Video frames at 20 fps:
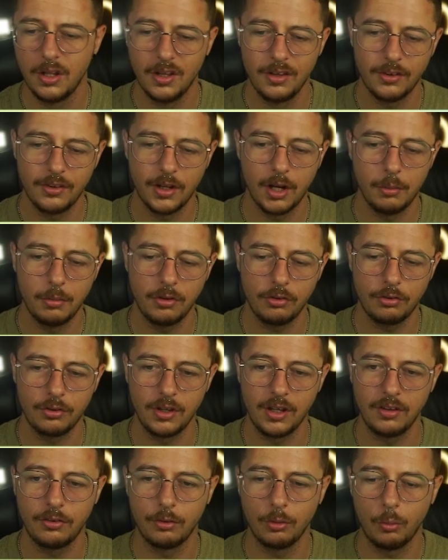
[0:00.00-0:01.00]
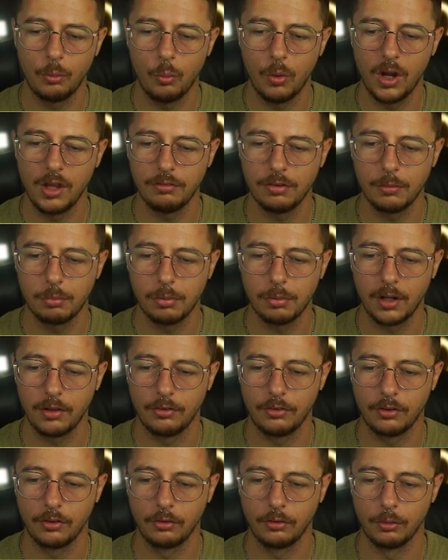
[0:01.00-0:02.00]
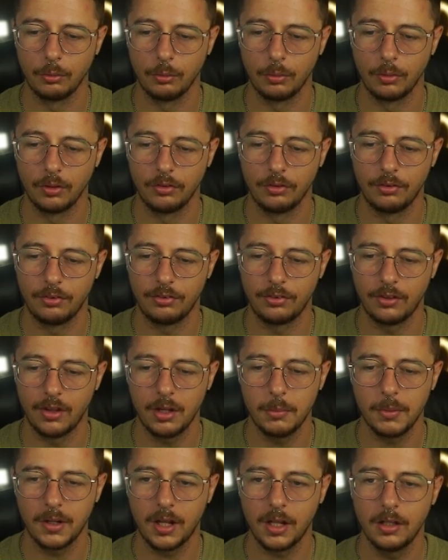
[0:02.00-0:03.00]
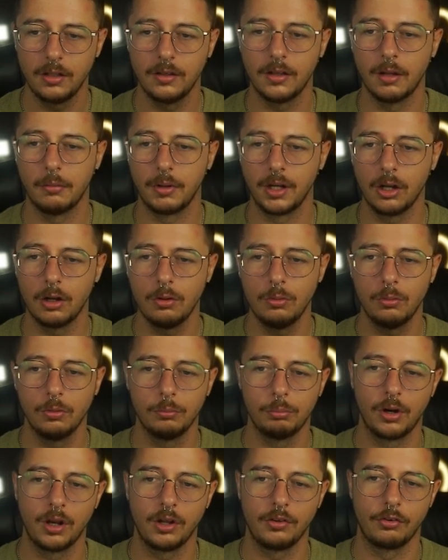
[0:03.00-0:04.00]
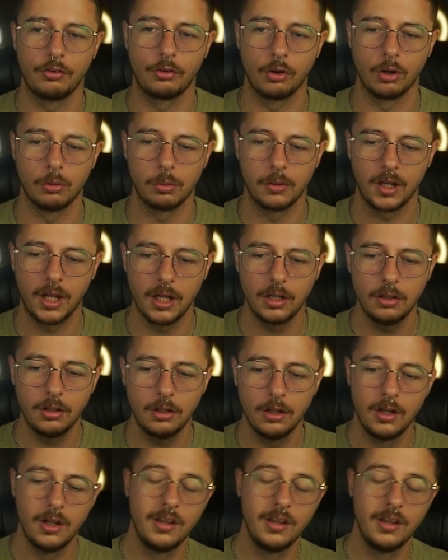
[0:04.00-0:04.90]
So now we just need to wait for price to do the same again. There we go, price has gone up again.